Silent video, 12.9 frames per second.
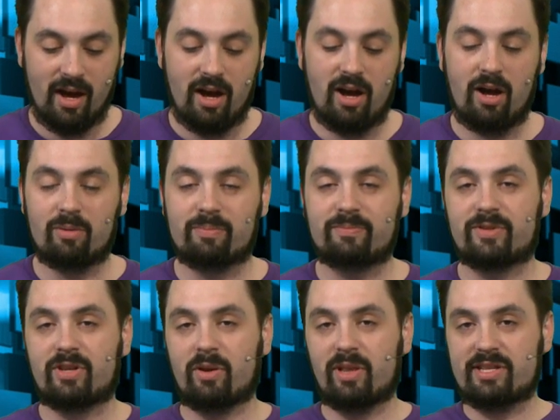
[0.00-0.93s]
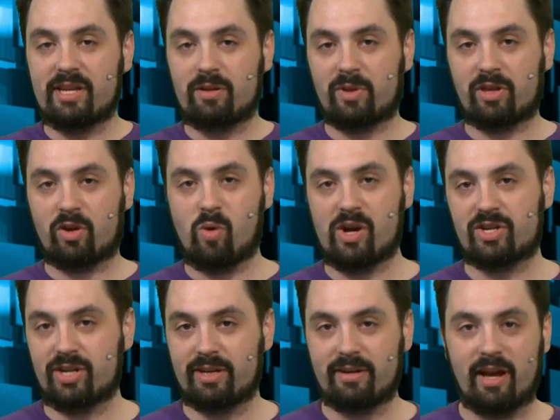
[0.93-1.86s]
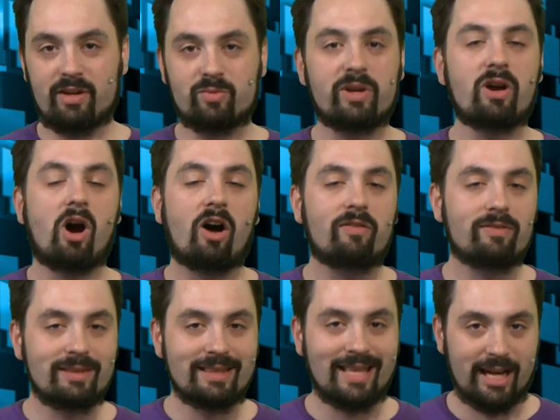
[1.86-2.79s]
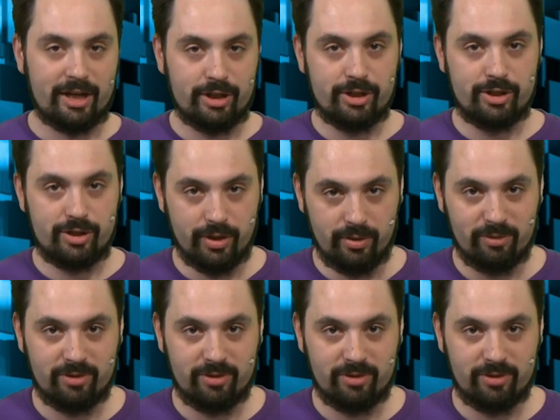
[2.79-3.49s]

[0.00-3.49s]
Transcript: Oh, so let's end with a question, as we often like to do.